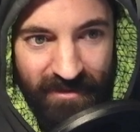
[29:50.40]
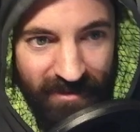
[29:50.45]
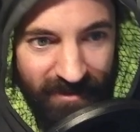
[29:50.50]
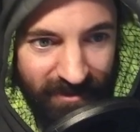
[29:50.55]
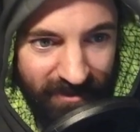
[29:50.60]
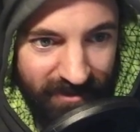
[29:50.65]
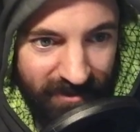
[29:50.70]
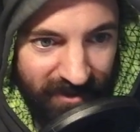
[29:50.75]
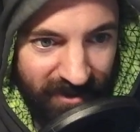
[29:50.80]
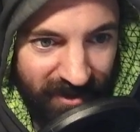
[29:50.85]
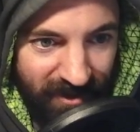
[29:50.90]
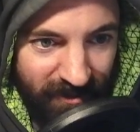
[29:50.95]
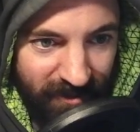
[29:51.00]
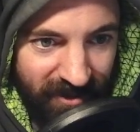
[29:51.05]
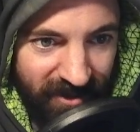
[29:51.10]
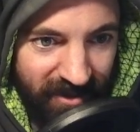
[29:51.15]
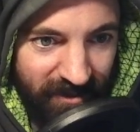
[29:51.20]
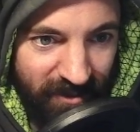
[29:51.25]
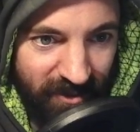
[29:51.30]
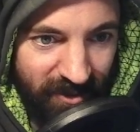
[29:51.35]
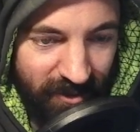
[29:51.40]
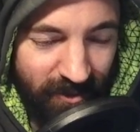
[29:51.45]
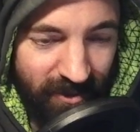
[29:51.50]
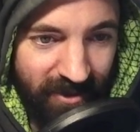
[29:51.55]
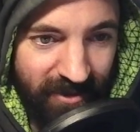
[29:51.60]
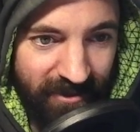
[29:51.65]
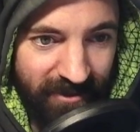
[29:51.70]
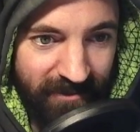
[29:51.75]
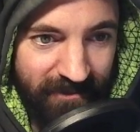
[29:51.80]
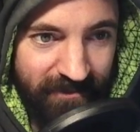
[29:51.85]
Okay, we need more
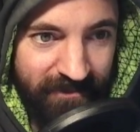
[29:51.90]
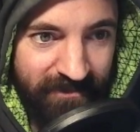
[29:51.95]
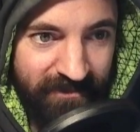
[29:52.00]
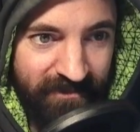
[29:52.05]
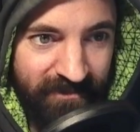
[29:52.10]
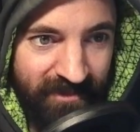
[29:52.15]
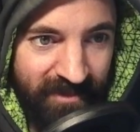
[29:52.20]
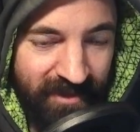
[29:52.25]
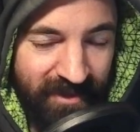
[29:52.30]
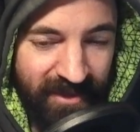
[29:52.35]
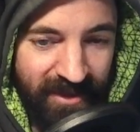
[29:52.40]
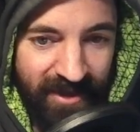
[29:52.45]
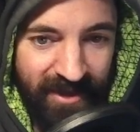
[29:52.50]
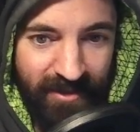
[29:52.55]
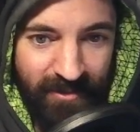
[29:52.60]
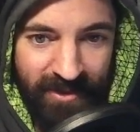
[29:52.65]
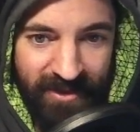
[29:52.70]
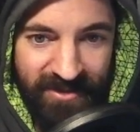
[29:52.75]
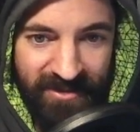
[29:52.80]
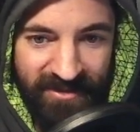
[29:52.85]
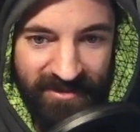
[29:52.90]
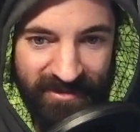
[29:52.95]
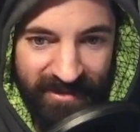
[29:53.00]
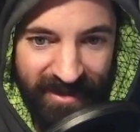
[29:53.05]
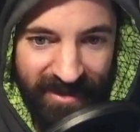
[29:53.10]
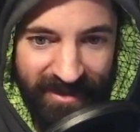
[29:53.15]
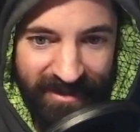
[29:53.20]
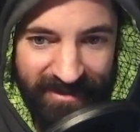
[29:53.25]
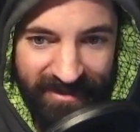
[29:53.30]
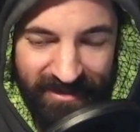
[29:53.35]
water. Anyways,
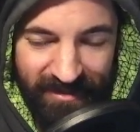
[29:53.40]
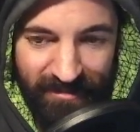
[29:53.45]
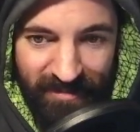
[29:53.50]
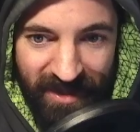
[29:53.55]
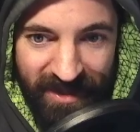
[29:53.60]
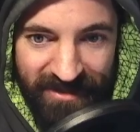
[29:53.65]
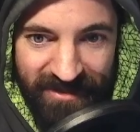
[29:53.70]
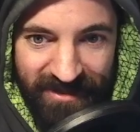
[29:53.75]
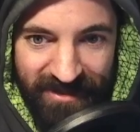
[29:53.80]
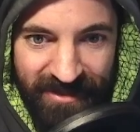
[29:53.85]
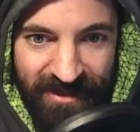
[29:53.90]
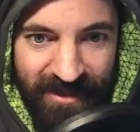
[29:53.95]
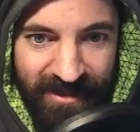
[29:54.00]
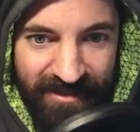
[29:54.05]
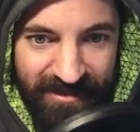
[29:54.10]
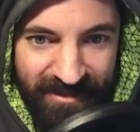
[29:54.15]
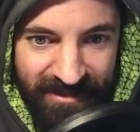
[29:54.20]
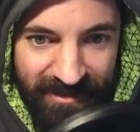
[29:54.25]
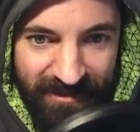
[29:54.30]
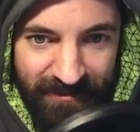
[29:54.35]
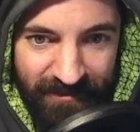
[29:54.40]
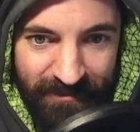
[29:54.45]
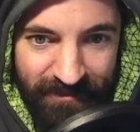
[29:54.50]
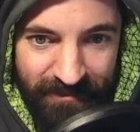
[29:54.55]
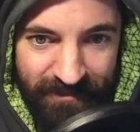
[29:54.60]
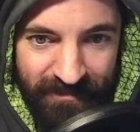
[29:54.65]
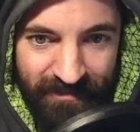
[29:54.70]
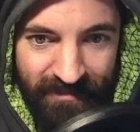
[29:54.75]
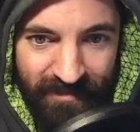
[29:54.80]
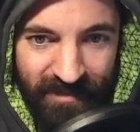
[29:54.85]
that is the basic idea.
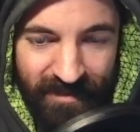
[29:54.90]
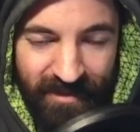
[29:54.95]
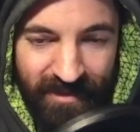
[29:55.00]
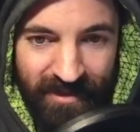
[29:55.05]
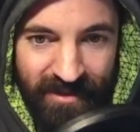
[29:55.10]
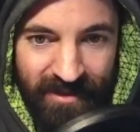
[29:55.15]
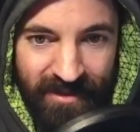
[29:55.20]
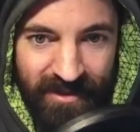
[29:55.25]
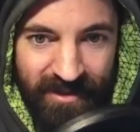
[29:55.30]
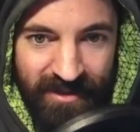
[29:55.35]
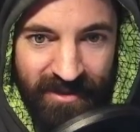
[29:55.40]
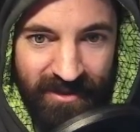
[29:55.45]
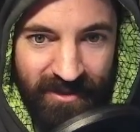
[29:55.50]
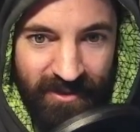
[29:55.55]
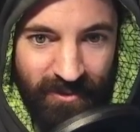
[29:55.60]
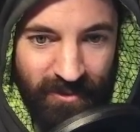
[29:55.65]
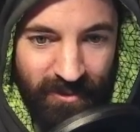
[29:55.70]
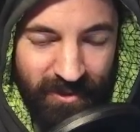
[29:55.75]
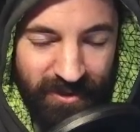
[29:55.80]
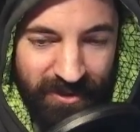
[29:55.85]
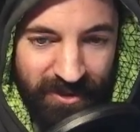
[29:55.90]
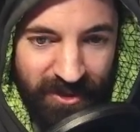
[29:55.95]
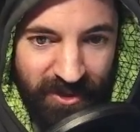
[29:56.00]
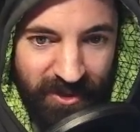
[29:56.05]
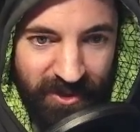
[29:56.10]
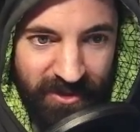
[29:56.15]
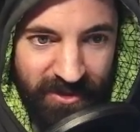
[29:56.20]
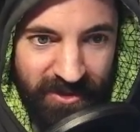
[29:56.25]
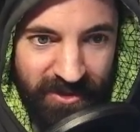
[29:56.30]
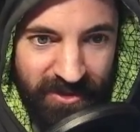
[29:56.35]
We're
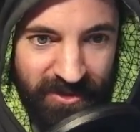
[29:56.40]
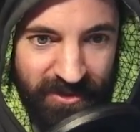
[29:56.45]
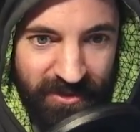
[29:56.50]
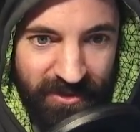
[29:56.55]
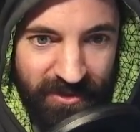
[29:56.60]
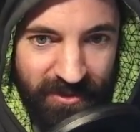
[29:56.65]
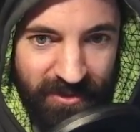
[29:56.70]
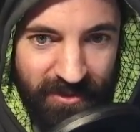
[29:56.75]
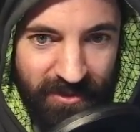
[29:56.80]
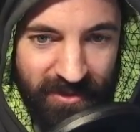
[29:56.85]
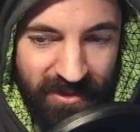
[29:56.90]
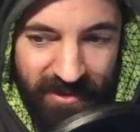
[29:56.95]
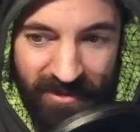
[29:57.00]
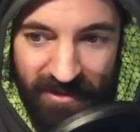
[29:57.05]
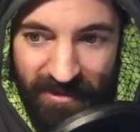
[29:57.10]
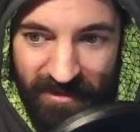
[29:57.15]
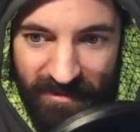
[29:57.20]
going to...